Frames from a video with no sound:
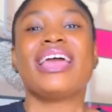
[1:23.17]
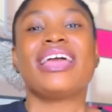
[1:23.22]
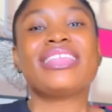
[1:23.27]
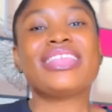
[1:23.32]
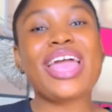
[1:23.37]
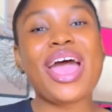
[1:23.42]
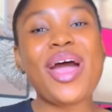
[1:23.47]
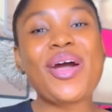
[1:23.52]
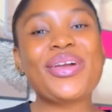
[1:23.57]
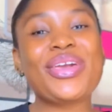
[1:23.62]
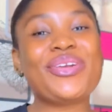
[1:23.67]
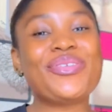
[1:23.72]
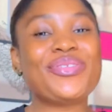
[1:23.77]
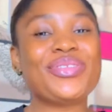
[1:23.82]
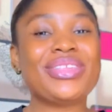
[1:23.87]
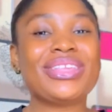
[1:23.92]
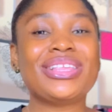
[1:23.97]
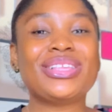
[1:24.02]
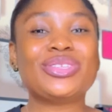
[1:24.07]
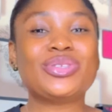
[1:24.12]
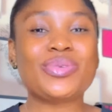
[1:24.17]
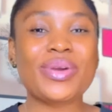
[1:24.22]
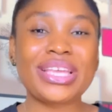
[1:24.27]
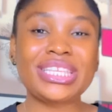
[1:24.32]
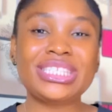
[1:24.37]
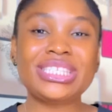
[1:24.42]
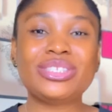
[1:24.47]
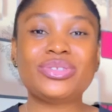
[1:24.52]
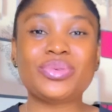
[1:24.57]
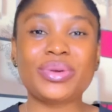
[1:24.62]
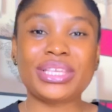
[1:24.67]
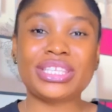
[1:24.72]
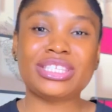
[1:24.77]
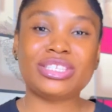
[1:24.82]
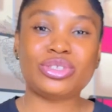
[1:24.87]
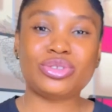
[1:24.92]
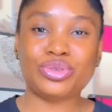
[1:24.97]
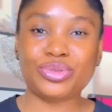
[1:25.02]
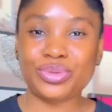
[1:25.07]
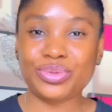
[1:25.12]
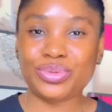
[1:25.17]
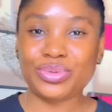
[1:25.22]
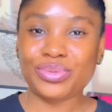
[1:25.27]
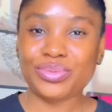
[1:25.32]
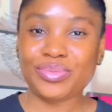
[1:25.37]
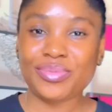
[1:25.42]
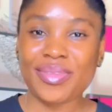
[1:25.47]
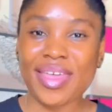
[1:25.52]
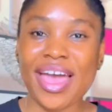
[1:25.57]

Now in twenty twenty-two,